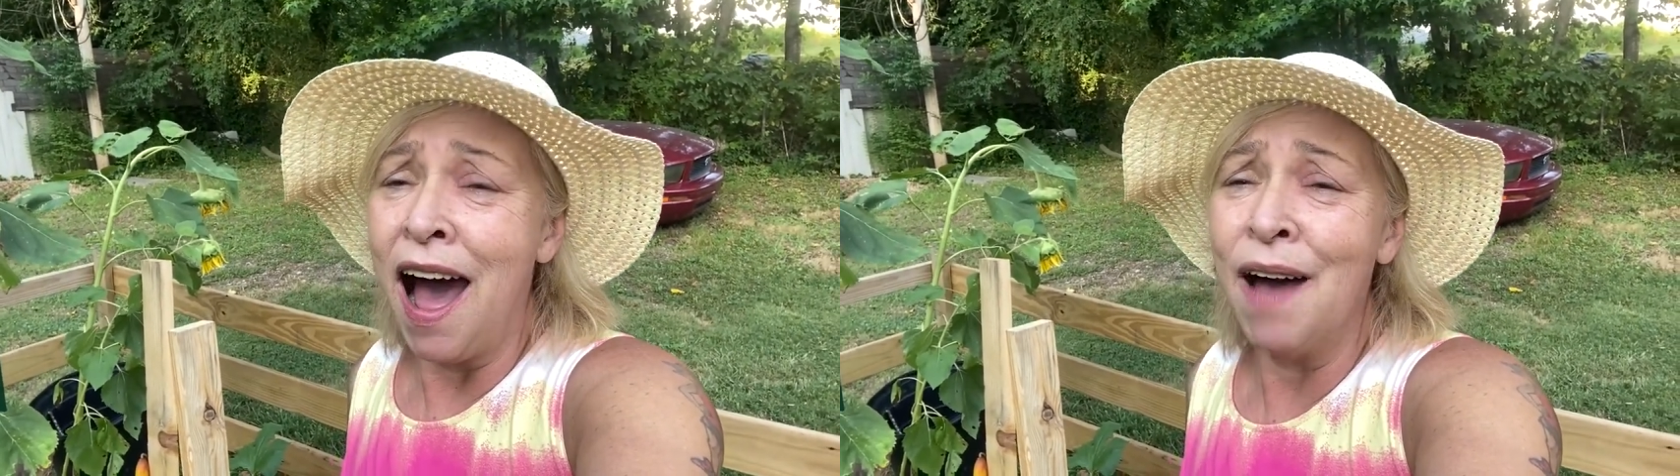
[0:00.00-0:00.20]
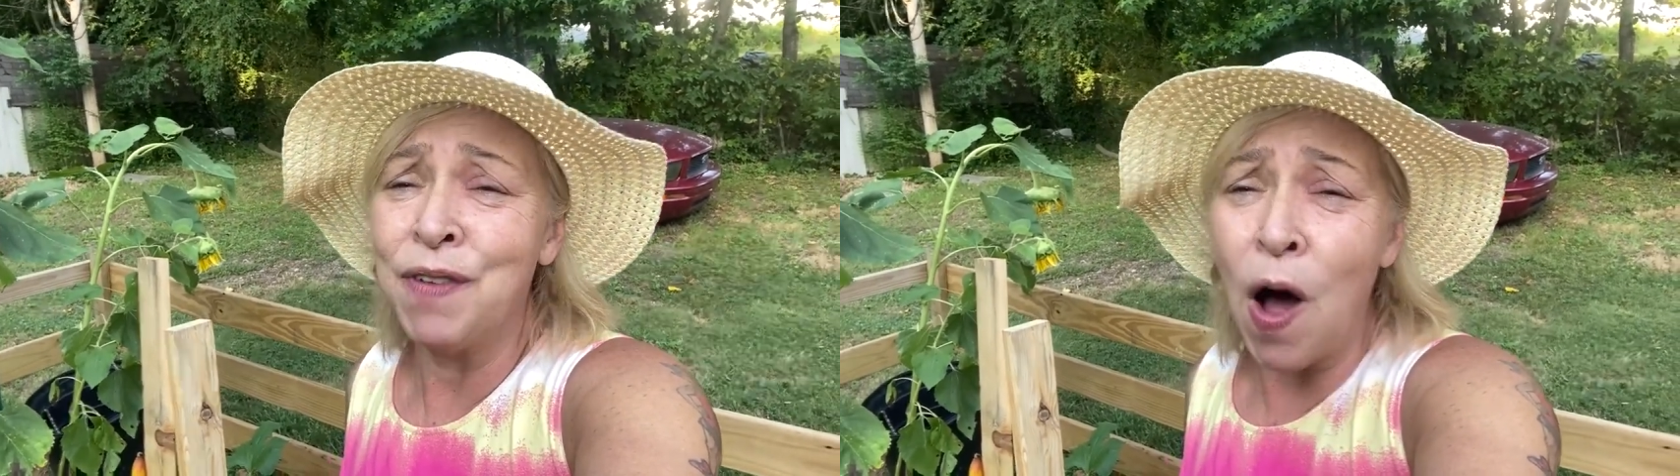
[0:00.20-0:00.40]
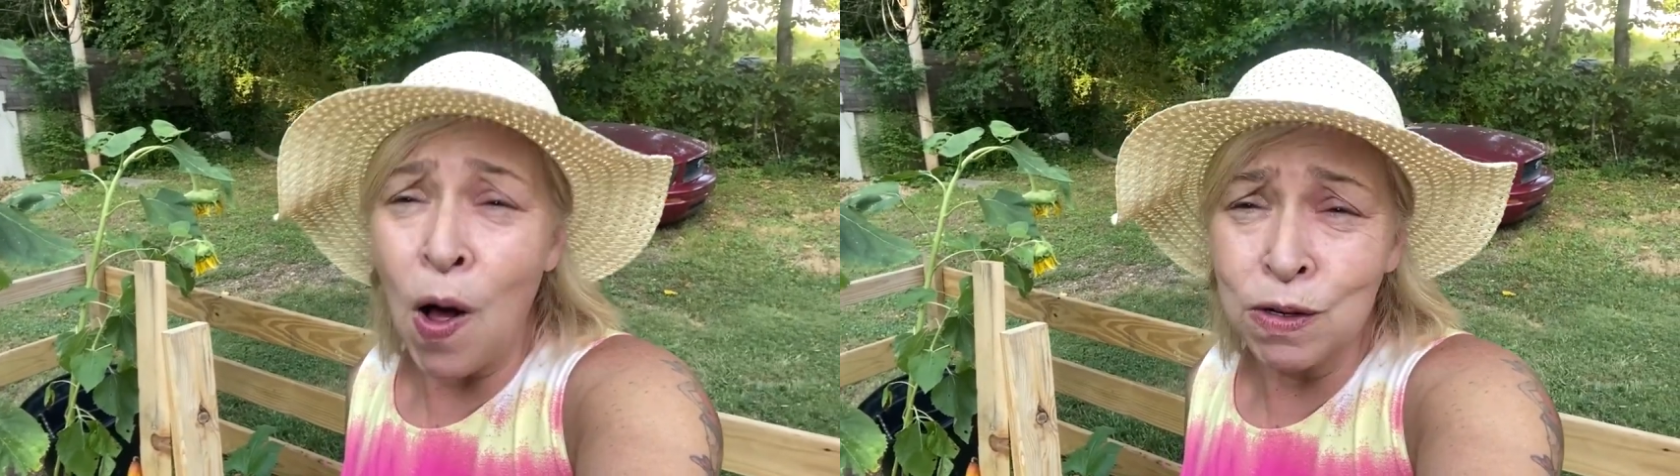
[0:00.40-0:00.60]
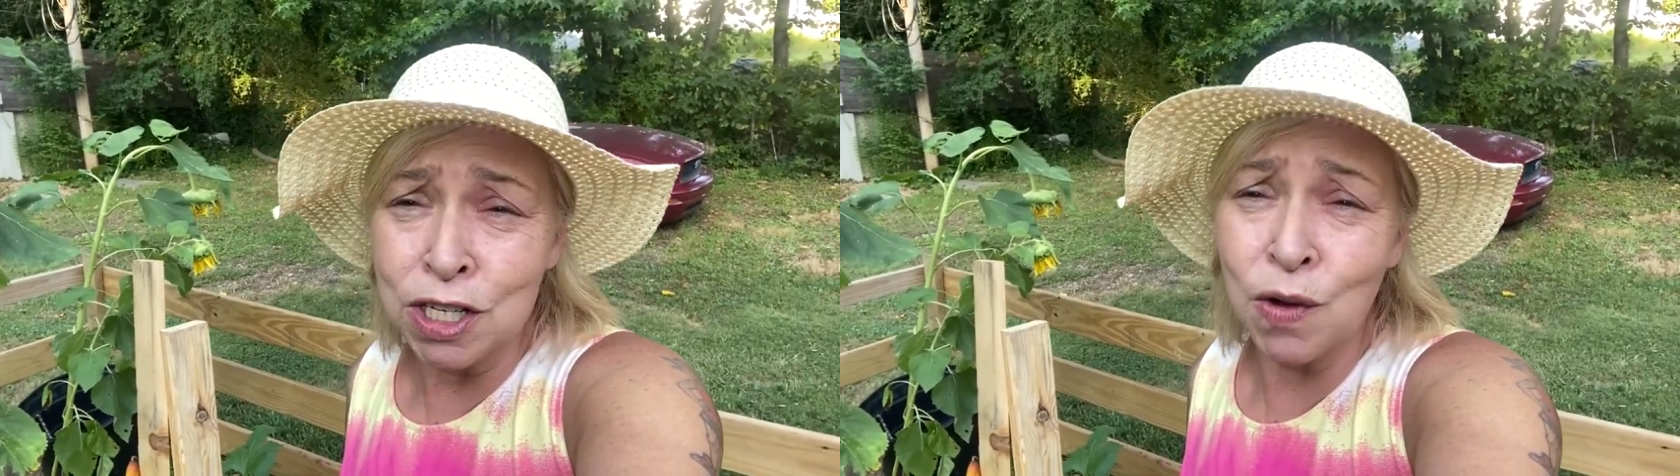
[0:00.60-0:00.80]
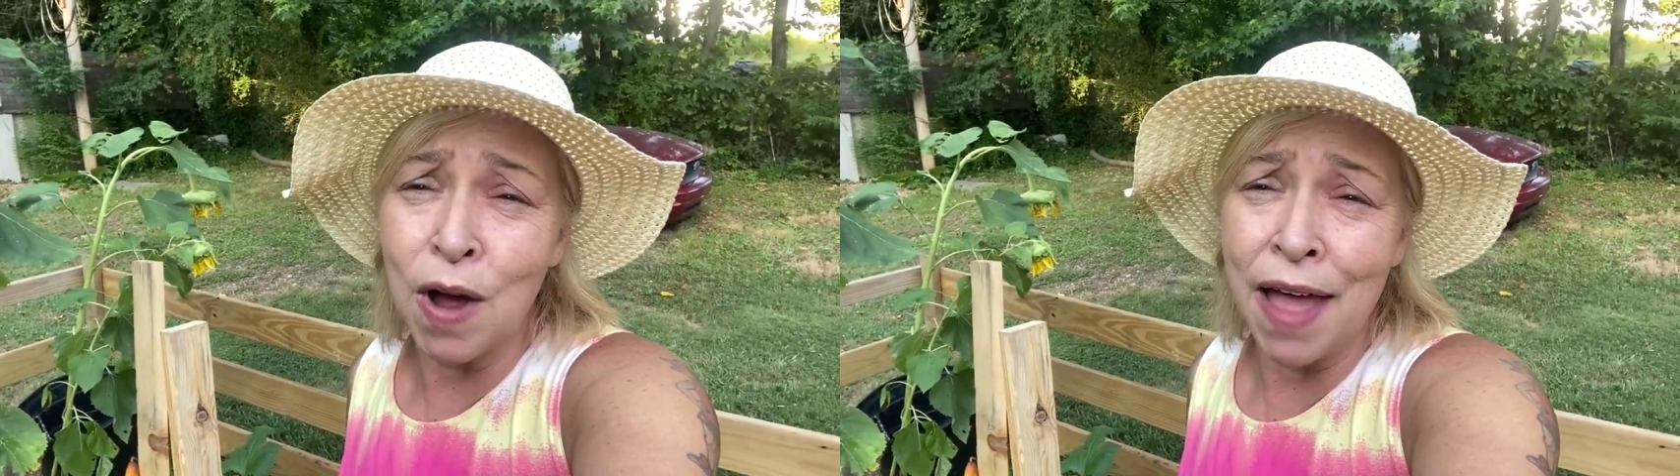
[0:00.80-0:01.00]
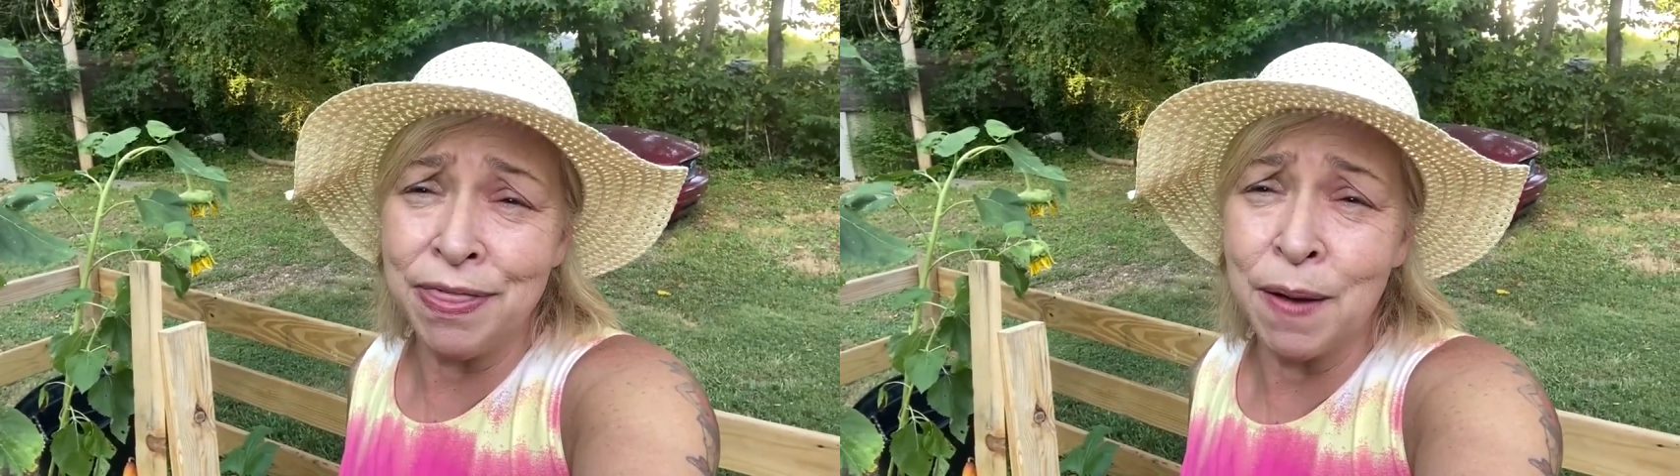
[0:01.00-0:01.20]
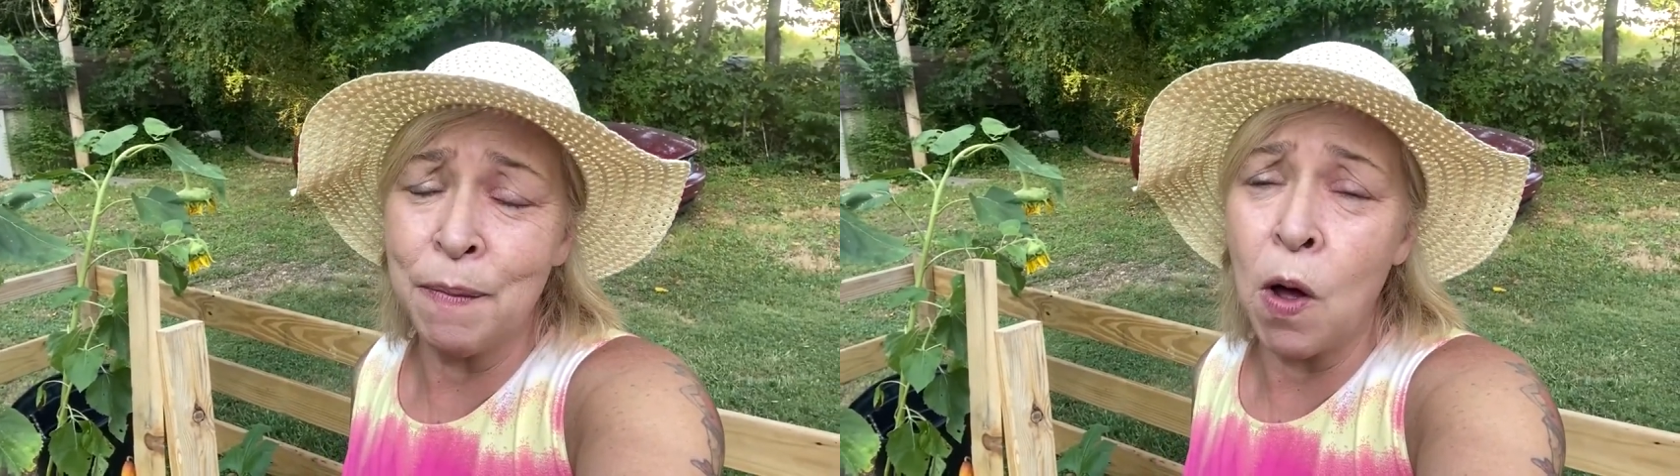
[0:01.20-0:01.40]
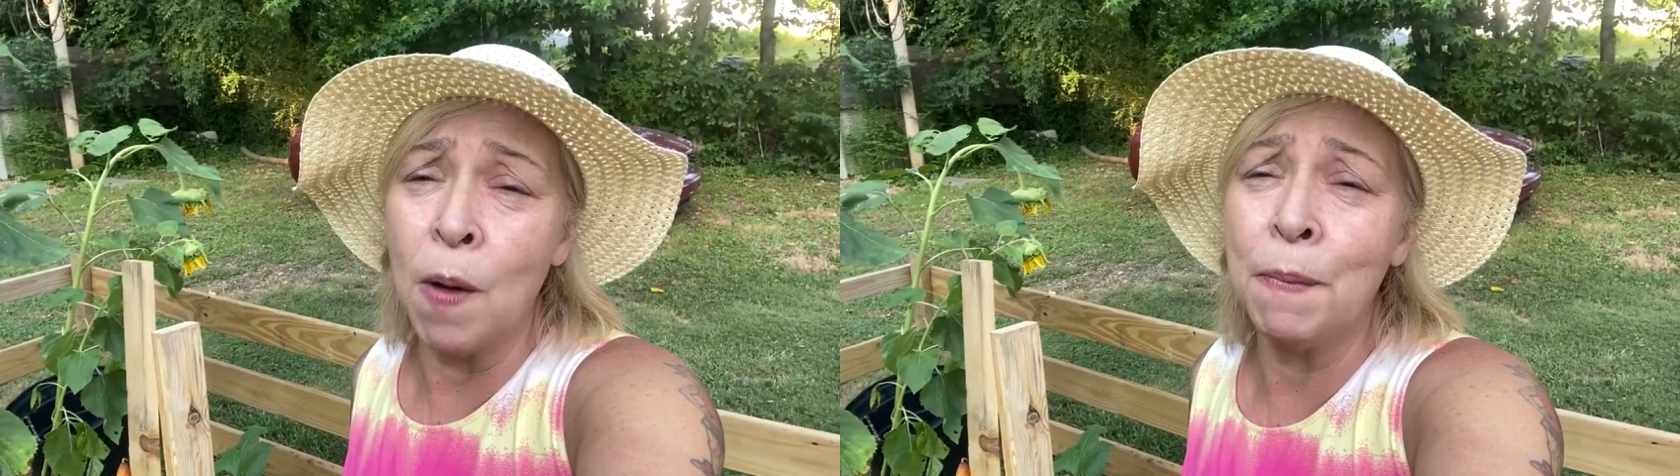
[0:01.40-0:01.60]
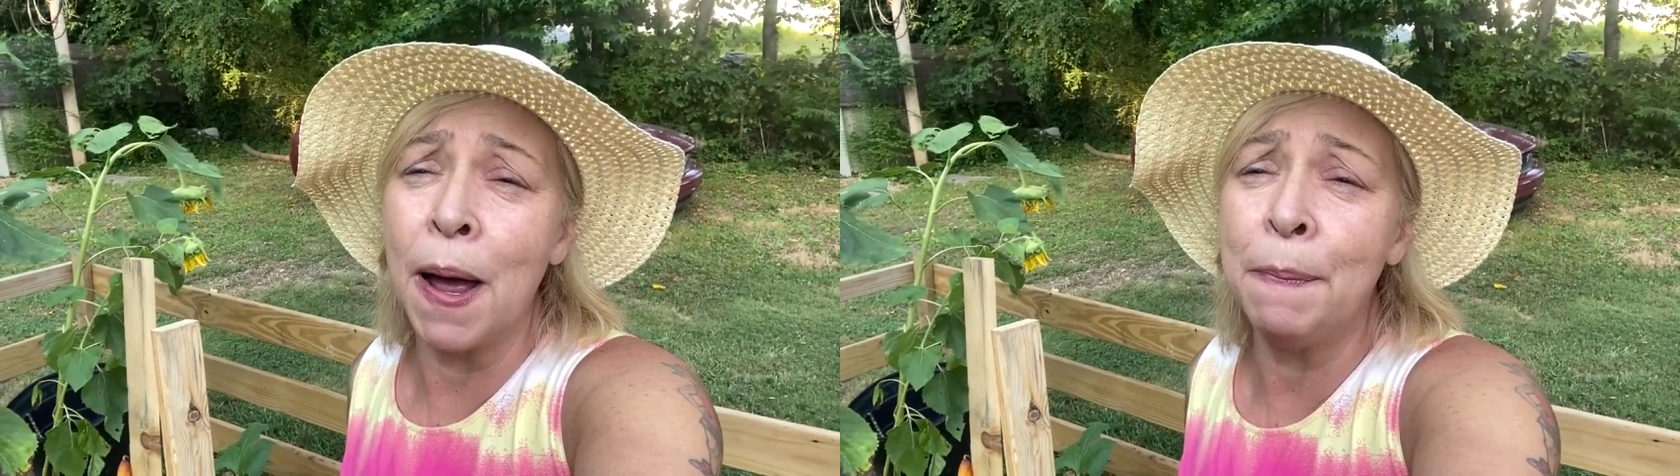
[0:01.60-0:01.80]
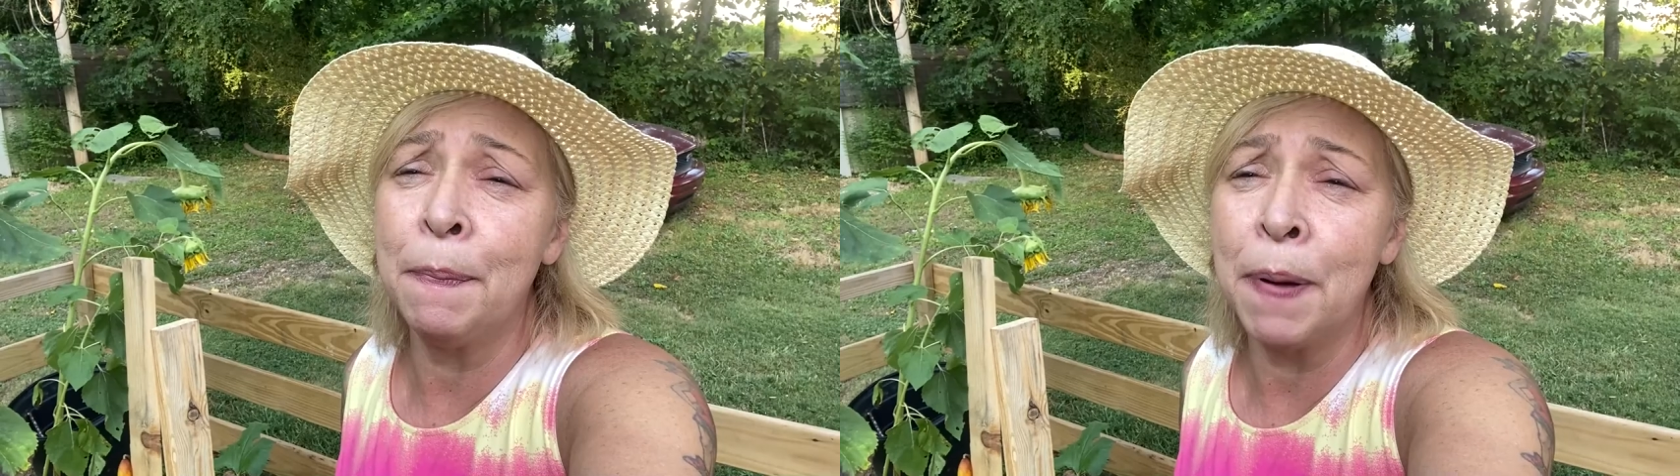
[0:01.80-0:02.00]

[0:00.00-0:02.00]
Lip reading: I've also got them on my